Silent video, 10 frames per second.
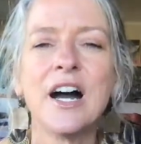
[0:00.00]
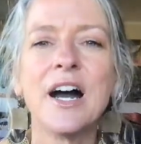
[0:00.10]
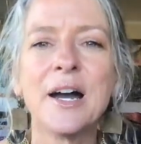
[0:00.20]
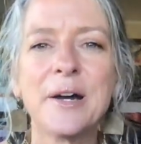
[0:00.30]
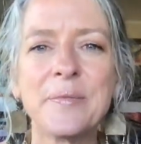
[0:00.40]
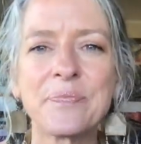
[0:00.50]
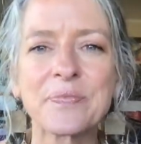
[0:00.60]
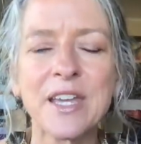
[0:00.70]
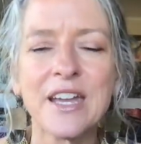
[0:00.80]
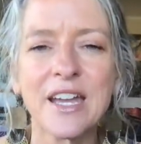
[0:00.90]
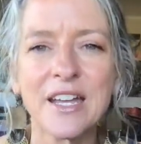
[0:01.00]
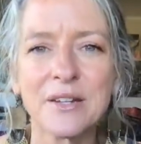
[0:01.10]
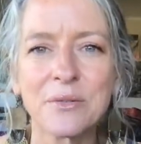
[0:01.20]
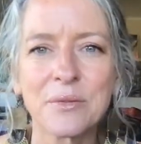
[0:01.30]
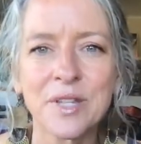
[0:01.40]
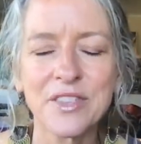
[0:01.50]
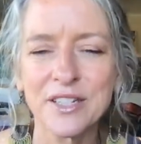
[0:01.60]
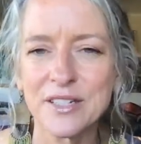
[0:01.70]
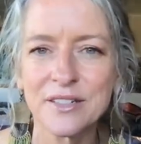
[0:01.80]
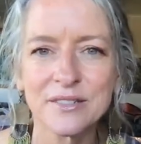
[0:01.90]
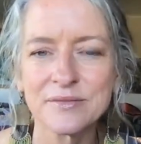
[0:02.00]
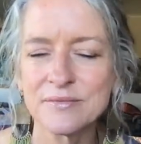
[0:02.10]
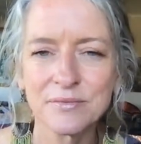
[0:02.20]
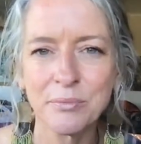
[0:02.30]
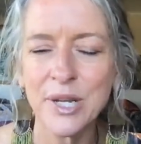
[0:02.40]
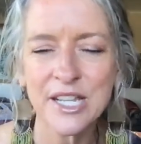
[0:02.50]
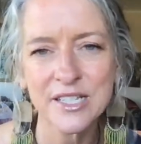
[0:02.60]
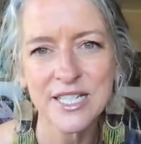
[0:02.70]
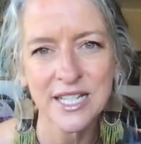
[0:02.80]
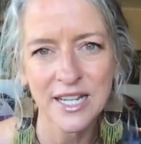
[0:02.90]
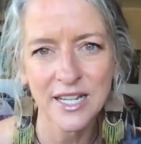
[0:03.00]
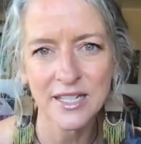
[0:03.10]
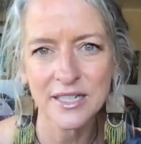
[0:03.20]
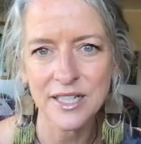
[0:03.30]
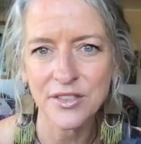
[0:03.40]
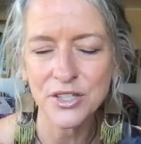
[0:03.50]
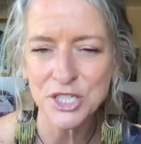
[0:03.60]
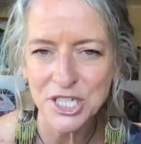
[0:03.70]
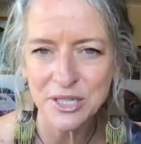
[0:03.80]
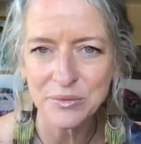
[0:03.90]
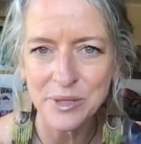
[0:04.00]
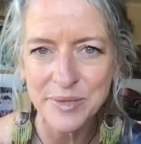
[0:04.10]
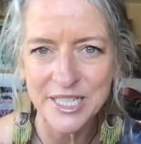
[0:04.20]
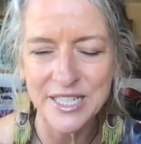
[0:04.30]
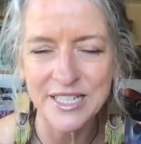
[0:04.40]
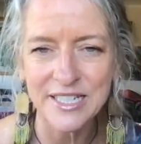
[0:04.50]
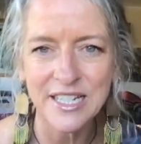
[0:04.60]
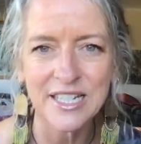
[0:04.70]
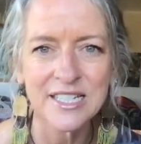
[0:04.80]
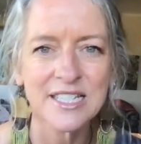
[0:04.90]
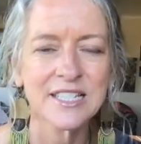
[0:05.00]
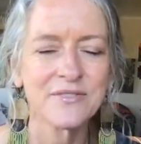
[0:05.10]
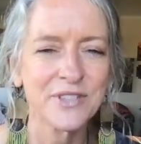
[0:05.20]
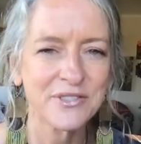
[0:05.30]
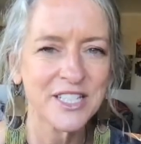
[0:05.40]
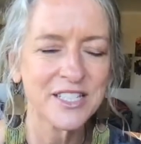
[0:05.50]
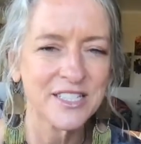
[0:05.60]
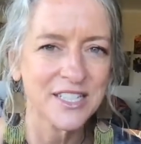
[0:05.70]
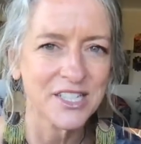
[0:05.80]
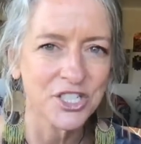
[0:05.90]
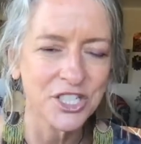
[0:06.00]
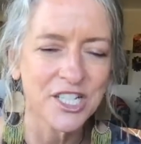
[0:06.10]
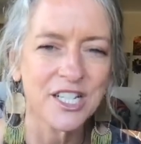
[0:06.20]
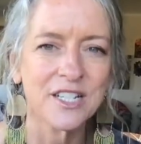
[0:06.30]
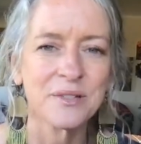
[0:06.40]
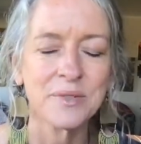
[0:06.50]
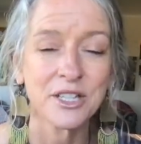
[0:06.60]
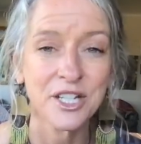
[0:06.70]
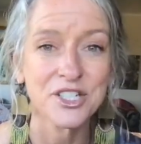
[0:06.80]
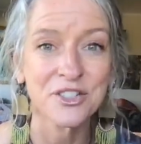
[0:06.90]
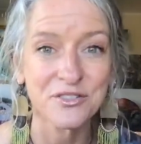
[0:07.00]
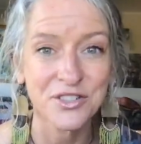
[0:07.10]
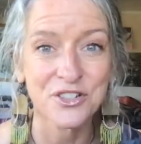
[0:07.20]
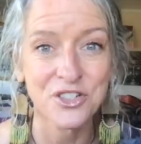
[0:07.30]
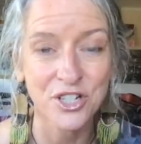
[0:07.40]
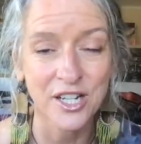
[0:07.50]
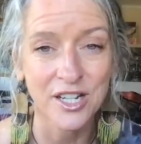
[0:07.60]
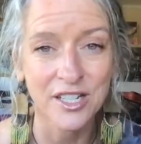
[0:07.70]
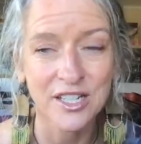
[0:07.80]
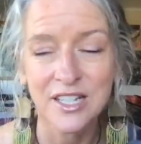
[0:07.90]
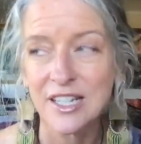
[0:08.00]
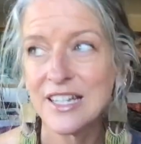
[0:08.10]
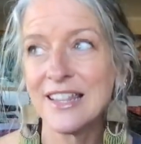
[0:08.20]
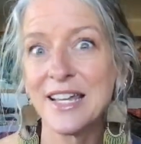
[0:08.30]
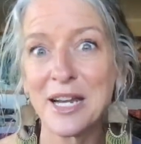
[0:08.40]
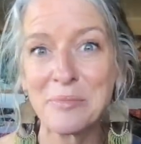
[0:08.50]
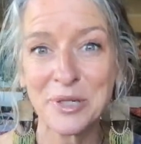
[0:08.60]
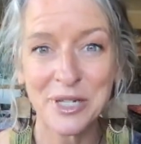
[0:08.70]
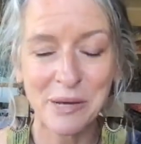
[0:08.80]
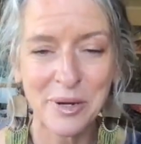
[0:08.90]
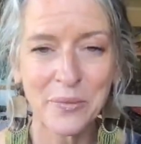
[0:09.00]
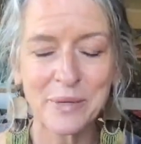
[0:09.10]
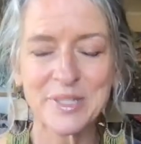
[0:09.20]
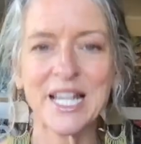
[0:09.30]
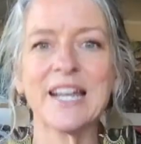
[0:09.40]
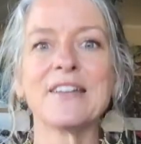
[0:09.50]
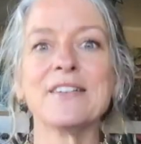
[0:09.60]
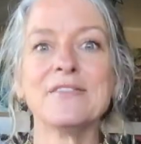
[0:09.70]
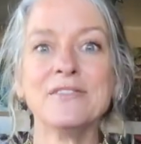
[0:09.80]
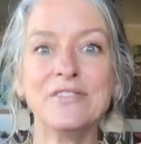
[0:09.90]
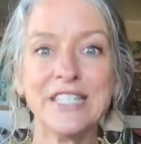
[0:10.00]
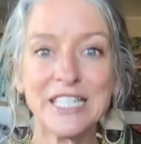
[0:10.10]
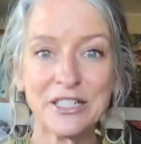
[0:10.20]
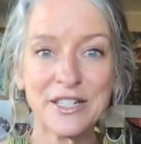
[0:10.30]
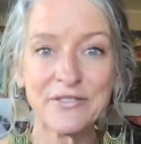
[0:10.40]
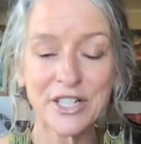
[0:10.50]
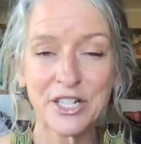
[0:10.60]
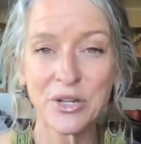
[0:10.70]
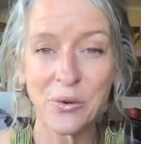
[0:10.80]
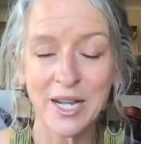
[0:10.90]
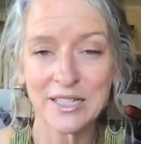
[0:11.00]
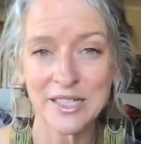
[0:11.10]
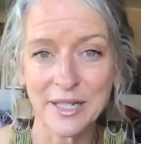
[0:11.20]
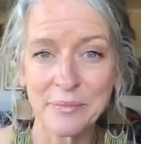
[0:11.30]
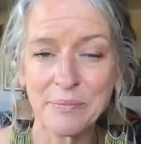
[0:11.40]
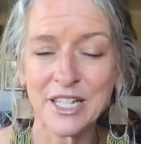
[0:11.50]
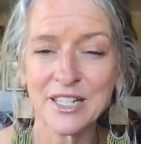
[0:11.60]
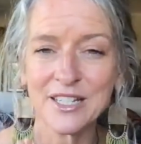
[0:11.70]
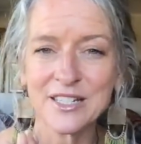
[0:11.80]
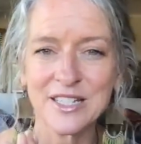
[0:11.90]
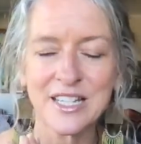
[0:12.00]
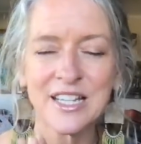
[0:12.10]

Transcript: Um, and within weeks, I had like 13 women in the States and Vivian in Nigeria, and we launched the first training. Then I put it on my website very, very quietly because